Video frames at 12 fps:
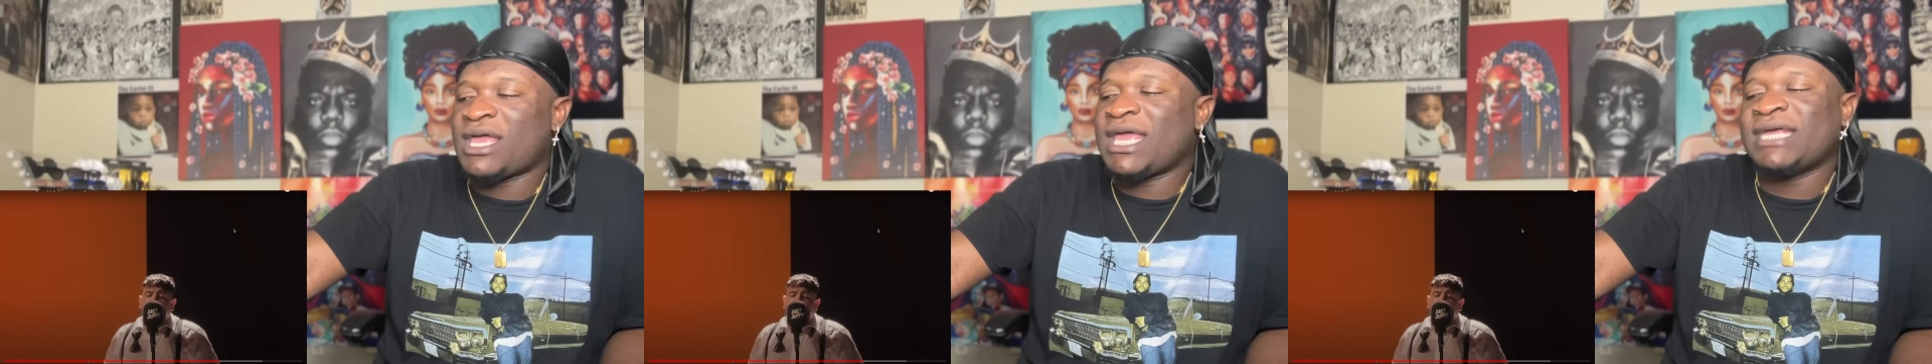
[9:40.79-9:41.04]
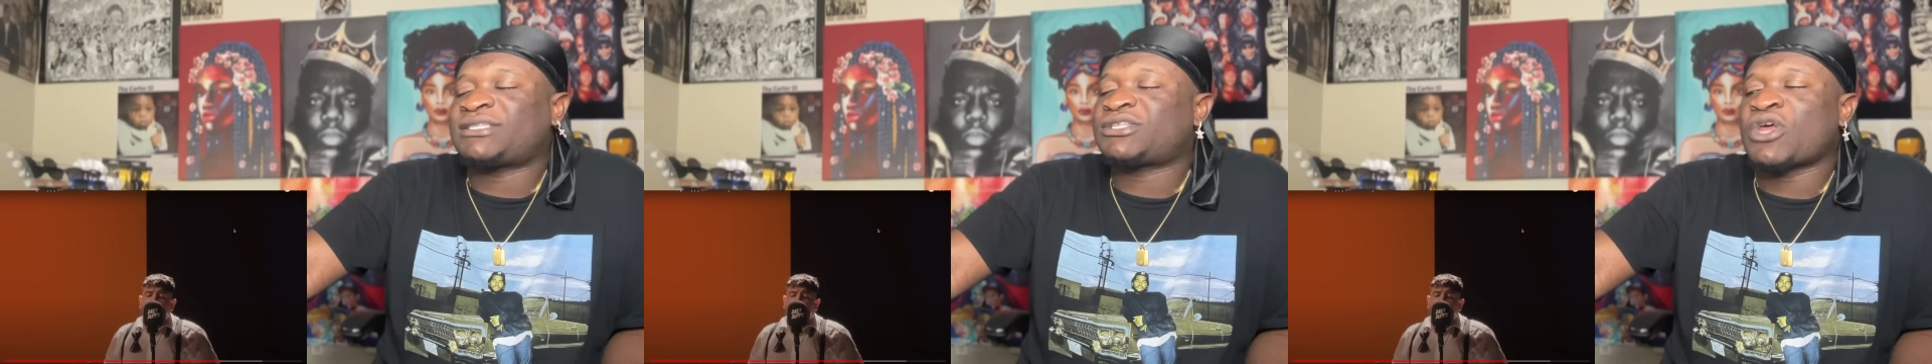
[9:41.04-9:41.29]

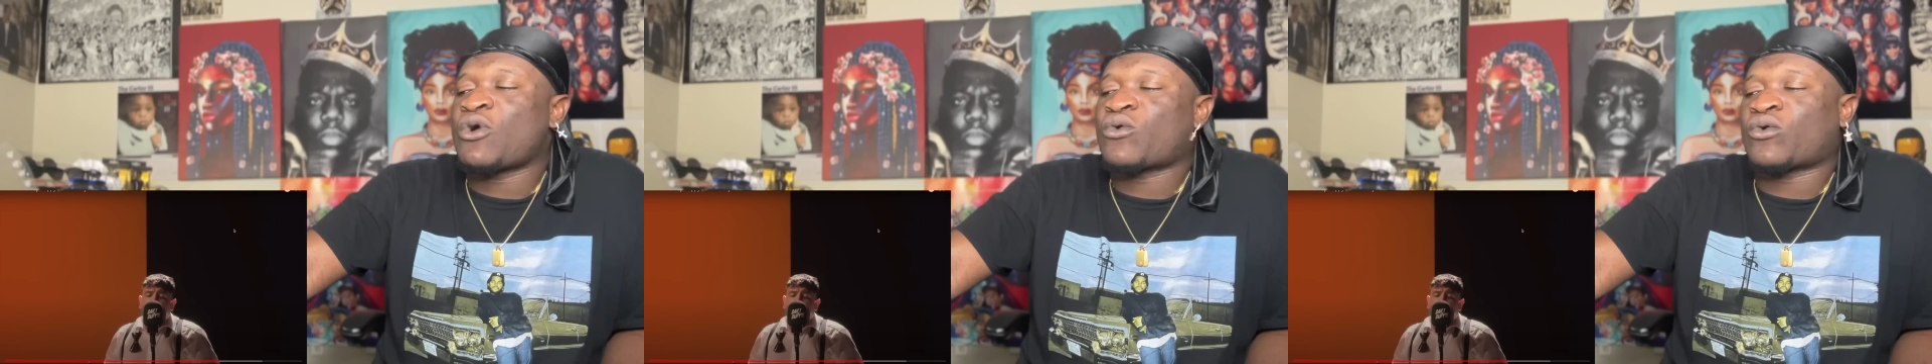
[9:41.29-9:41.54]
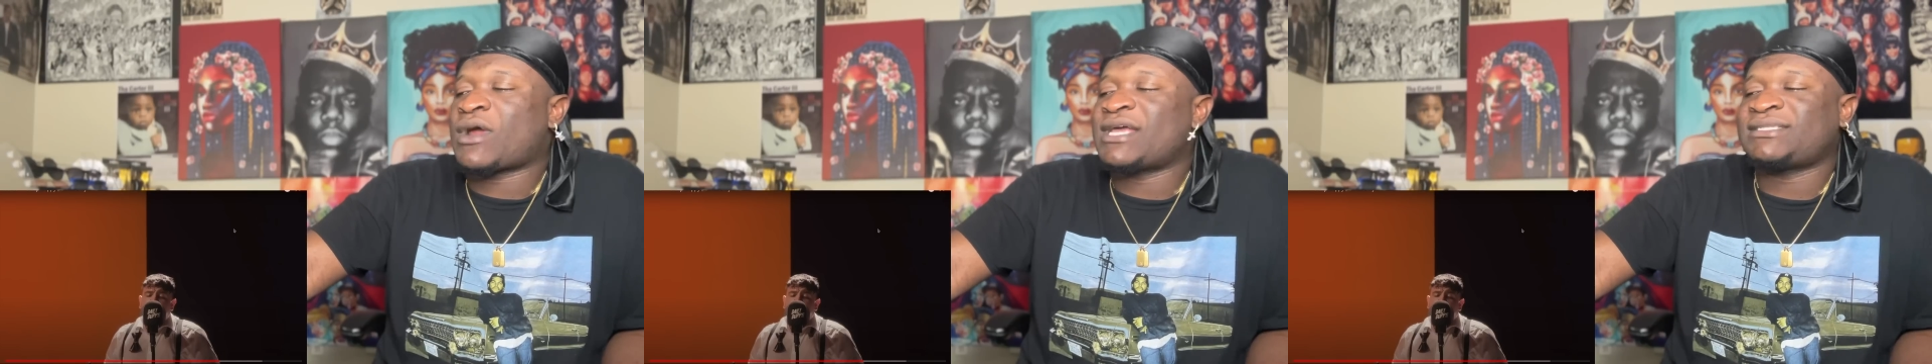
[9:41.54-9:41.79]
it's so
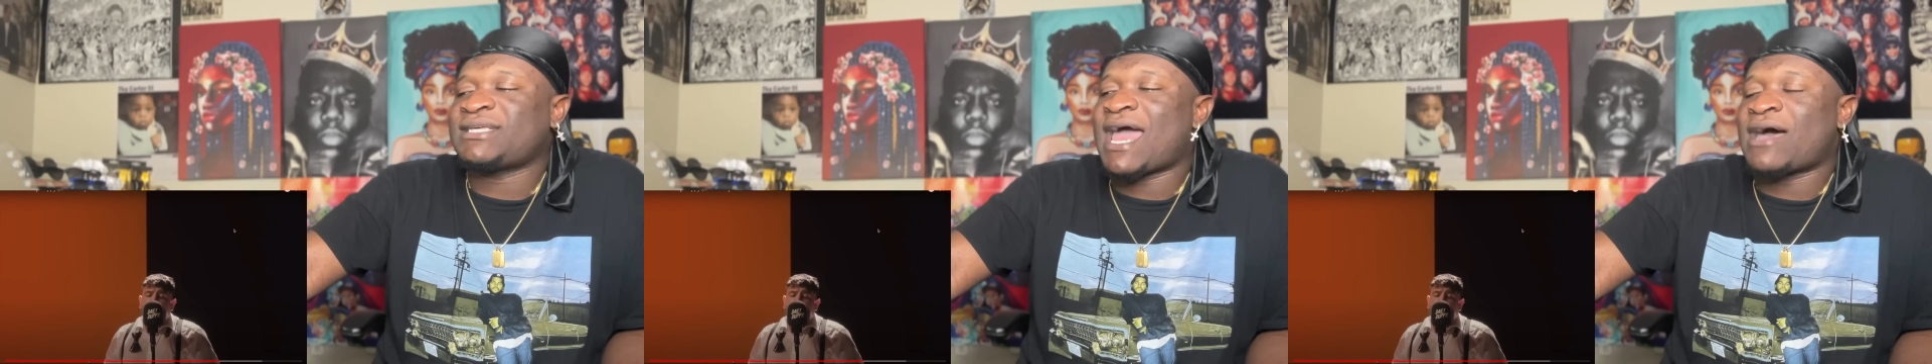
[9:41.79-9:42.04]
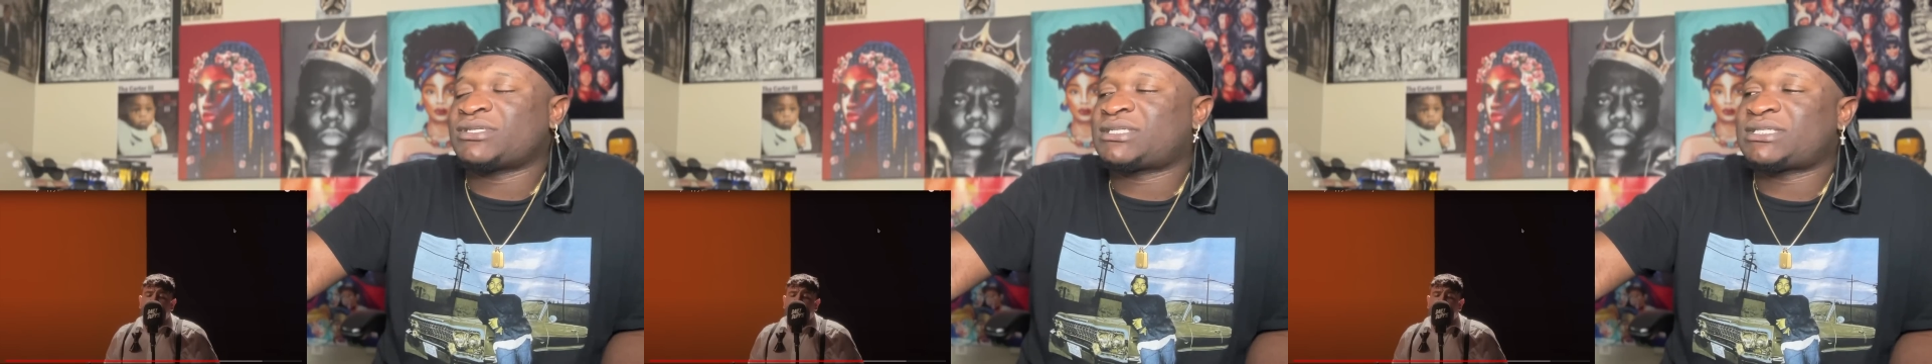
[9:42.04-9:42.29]
crazy
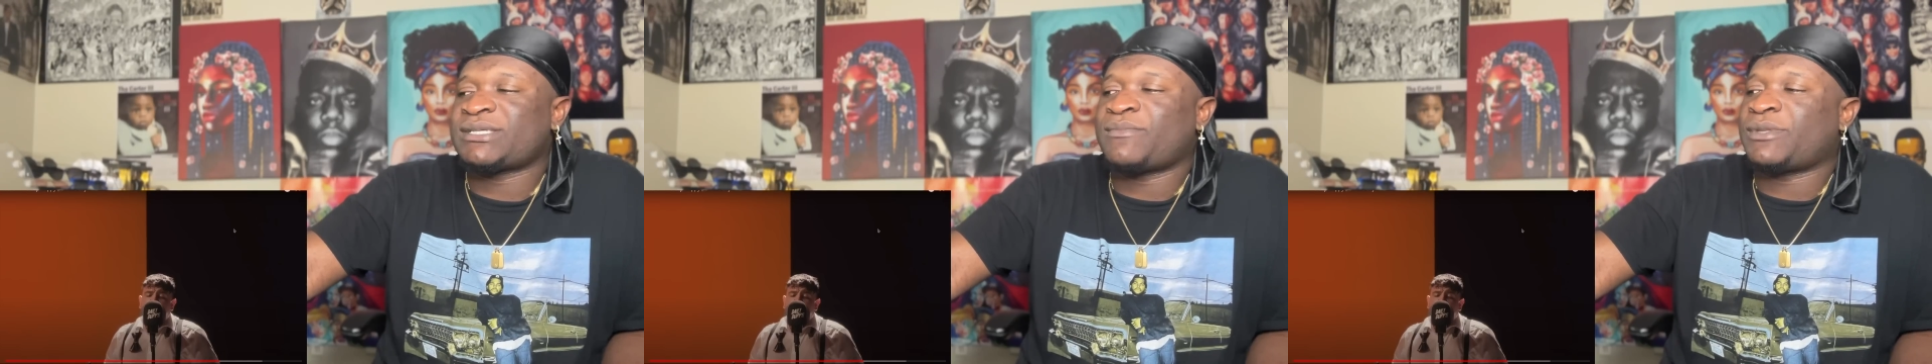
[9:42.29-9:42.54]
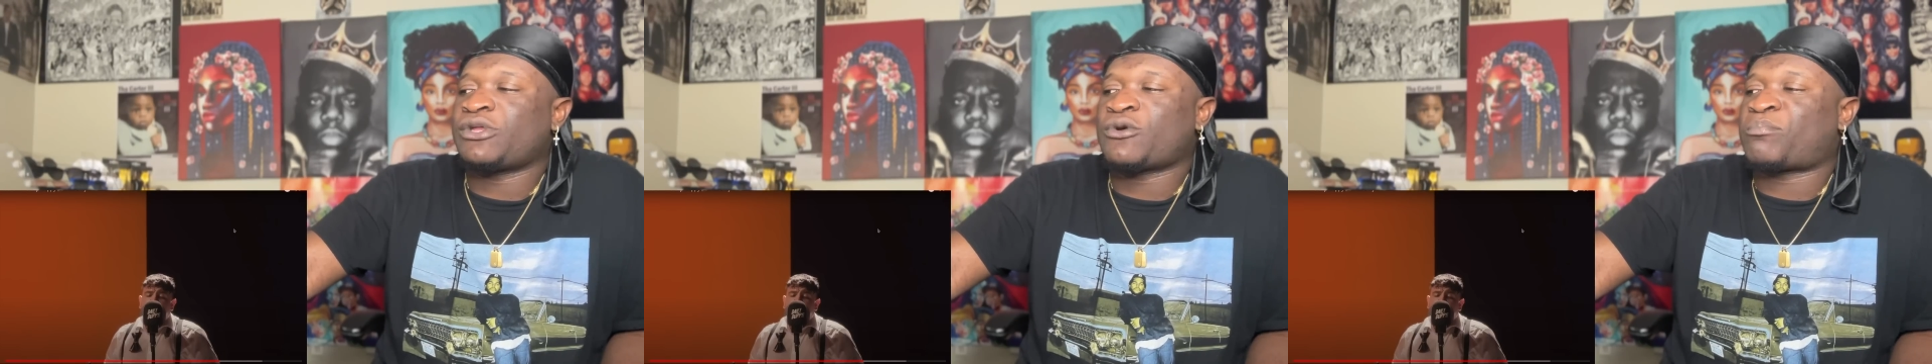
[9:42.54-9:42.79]
how
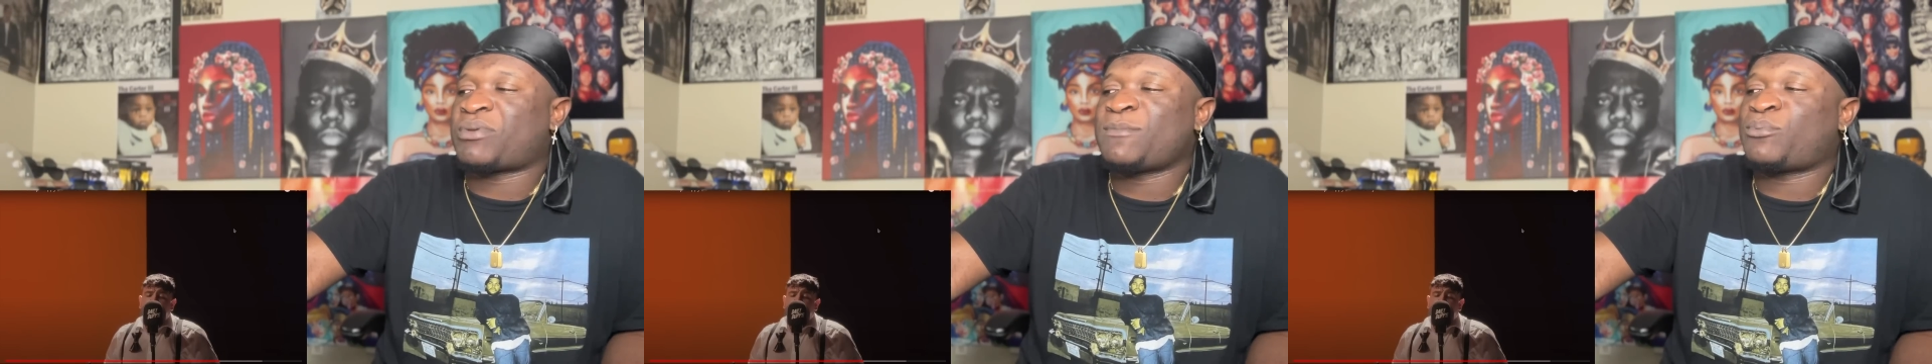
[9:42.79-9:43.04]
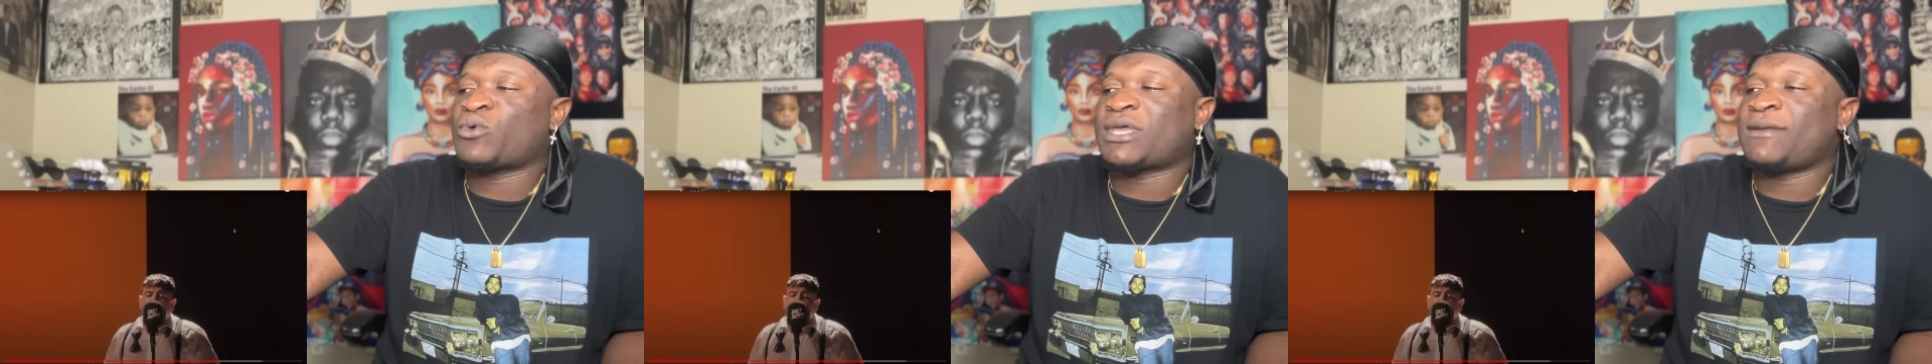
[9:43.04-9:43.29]
similar
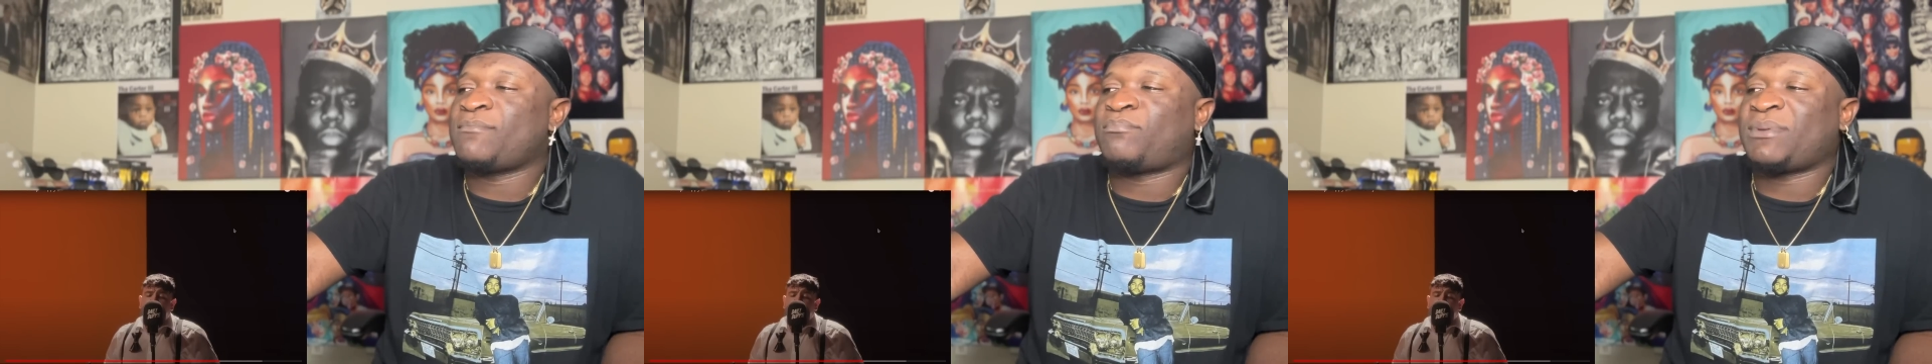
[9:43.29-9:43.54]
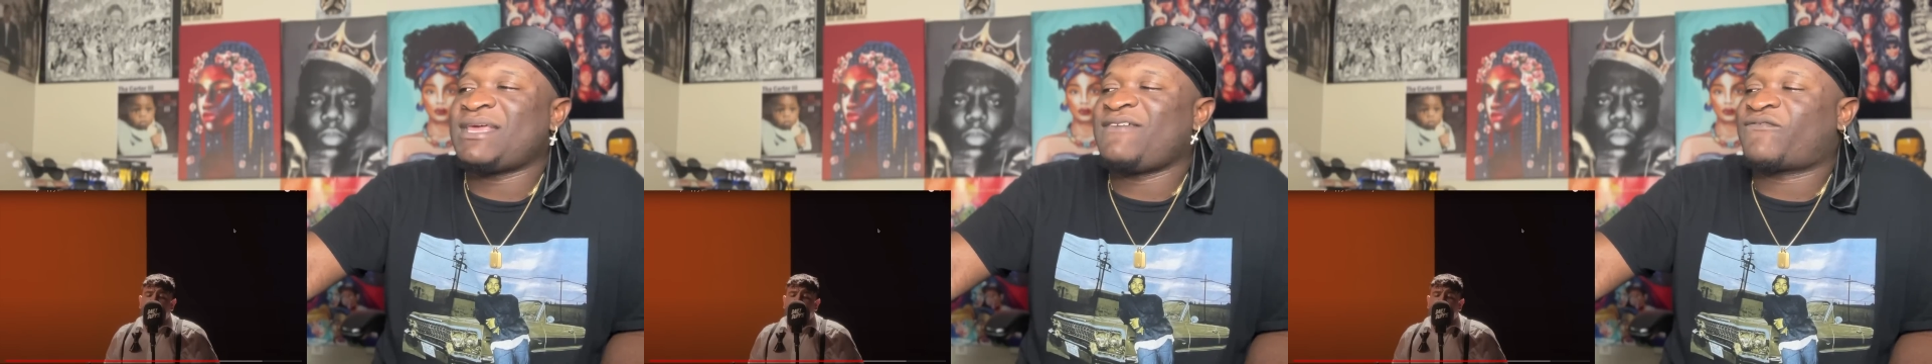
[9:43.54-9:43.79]
people can
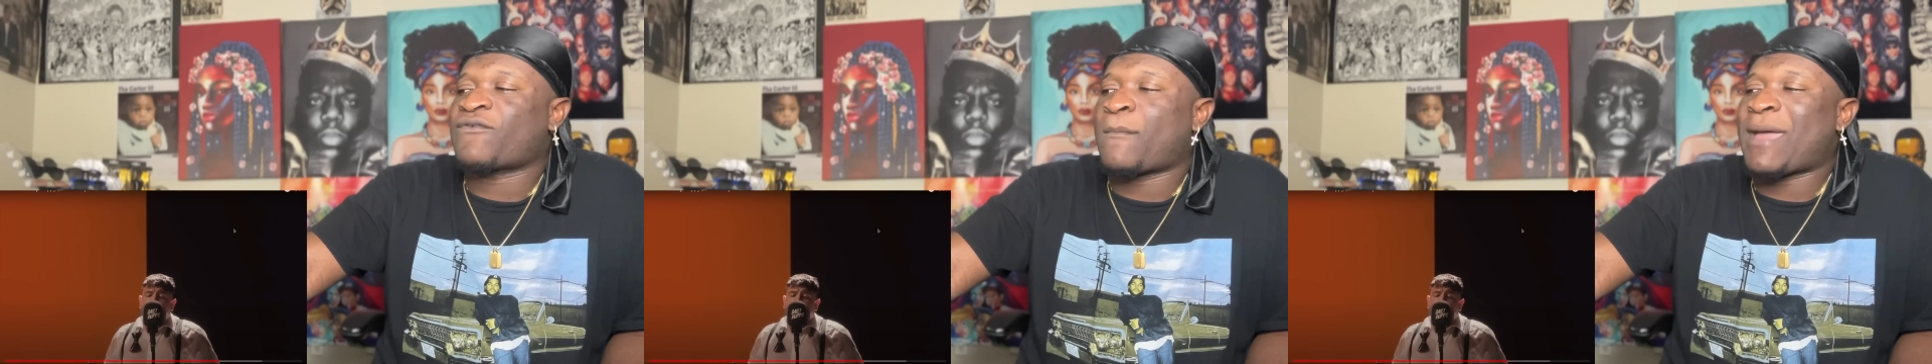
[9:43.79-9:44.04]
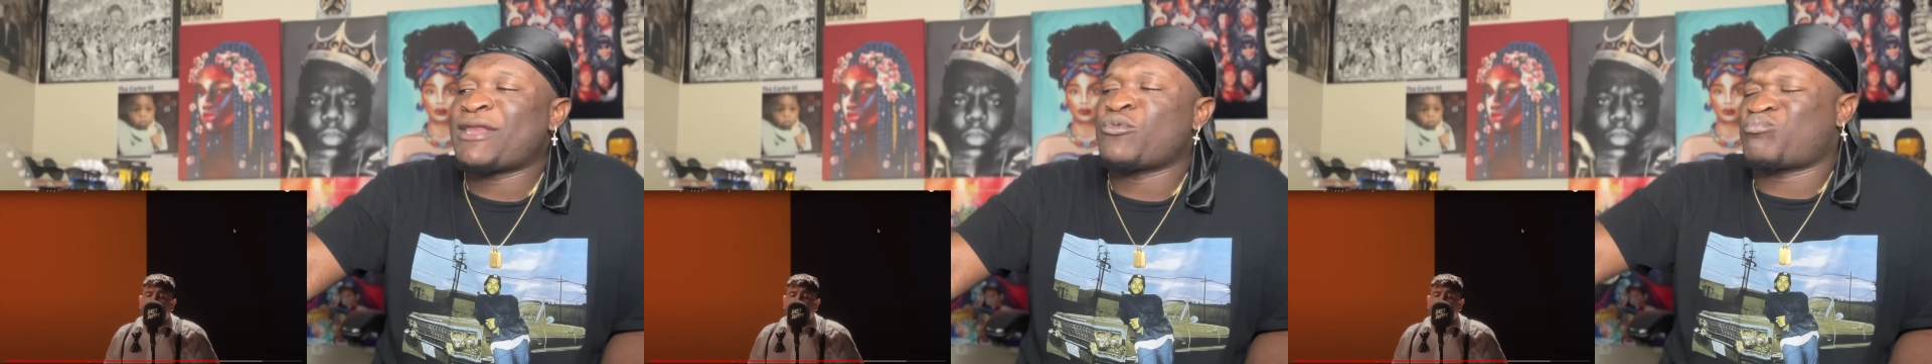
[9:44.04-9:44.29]
be from
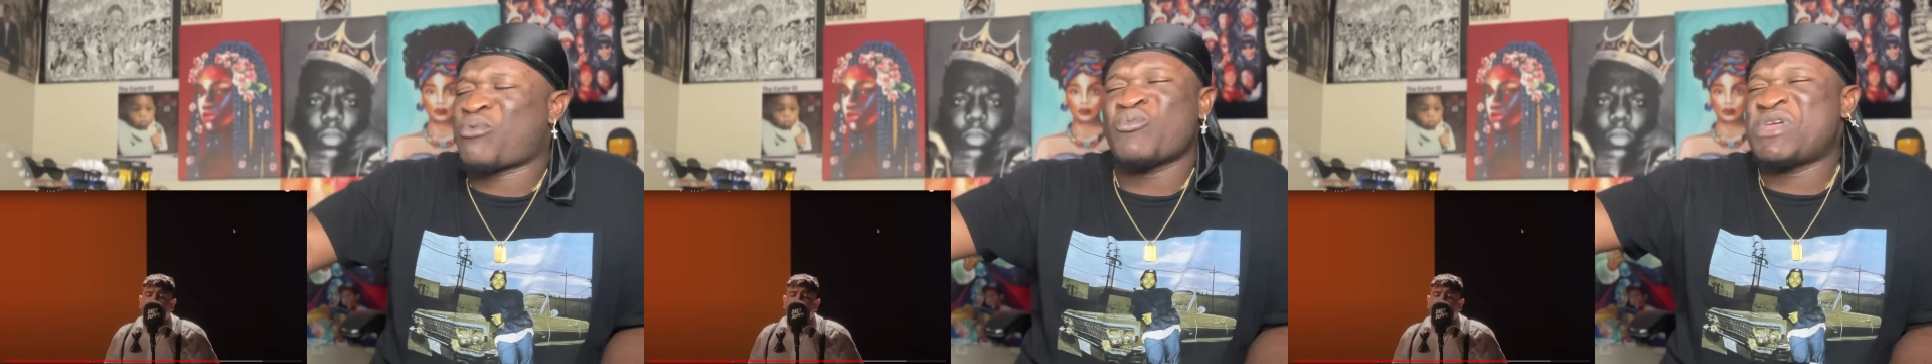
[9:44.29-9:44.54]
any, bro,